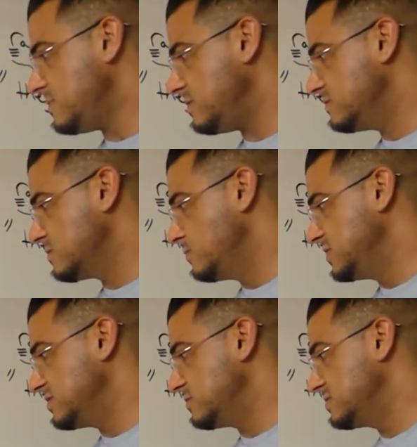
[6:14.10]
So
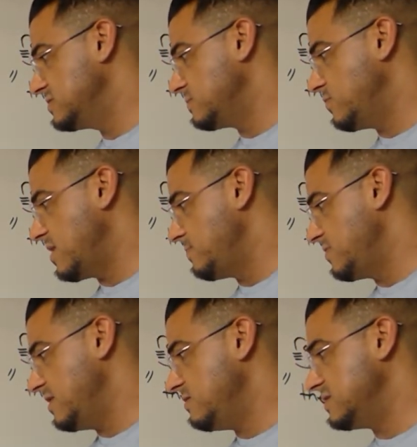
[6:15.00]
Whiskers is a proper
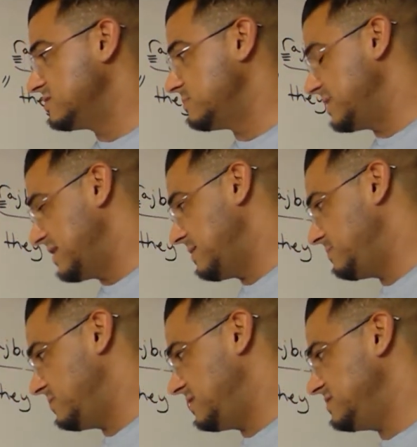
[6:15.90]
noun, needs to be
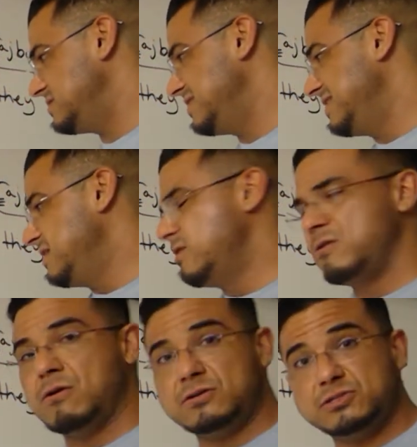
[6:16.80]
capitalized.
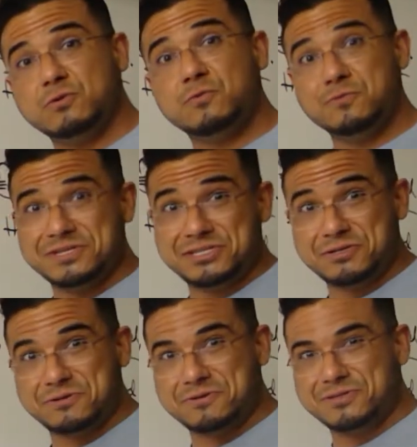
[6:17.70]
Also,
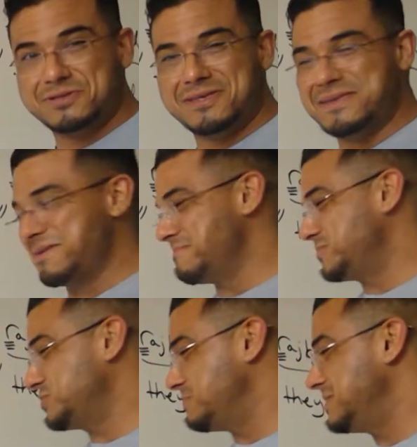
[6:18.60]
Whiskers
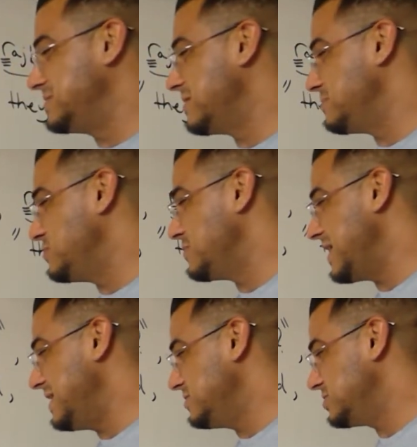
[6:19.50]
should be
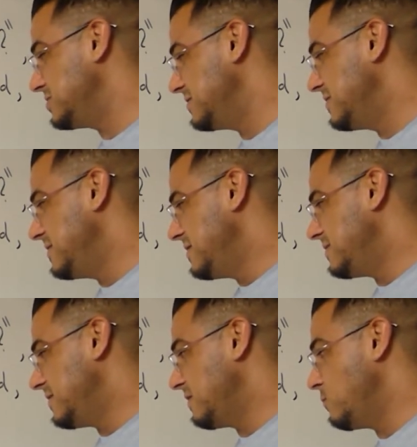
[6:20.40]
WH,
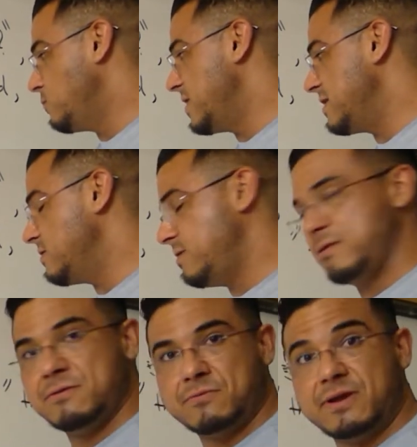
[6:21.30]
like
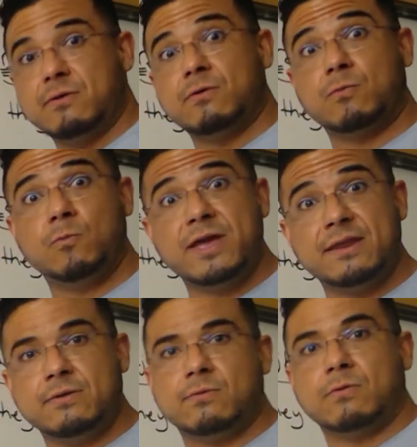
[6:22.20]
whale, right? Or
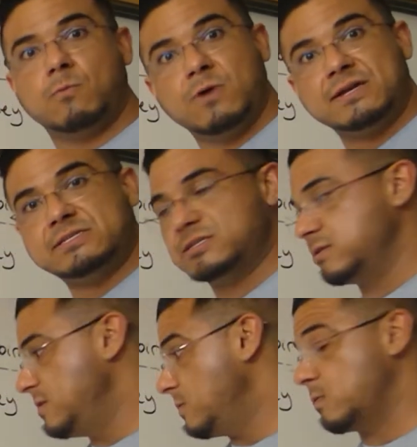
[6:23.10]
when, or what,
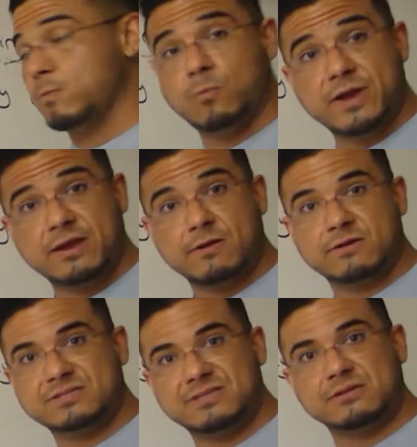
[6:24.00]
or where.
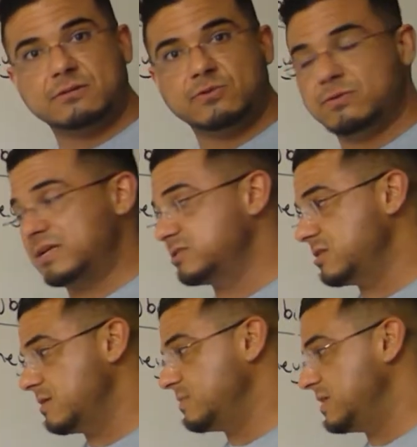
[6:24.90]
It's that WH
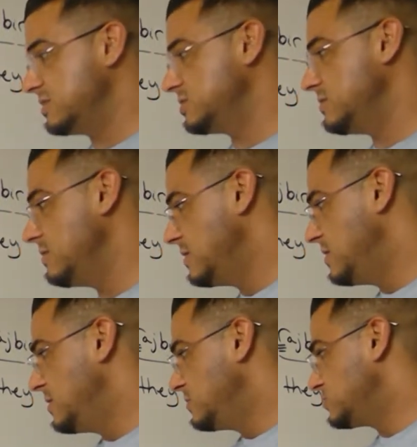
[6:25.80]
combination.
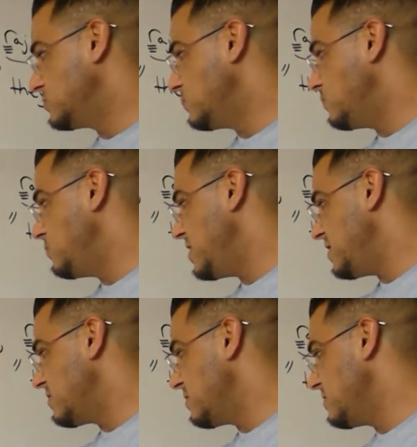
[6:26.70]
So
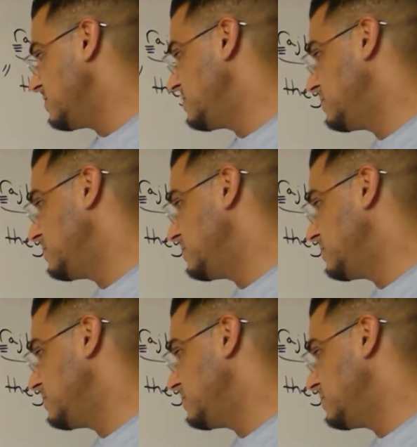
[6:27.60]
Whiskers.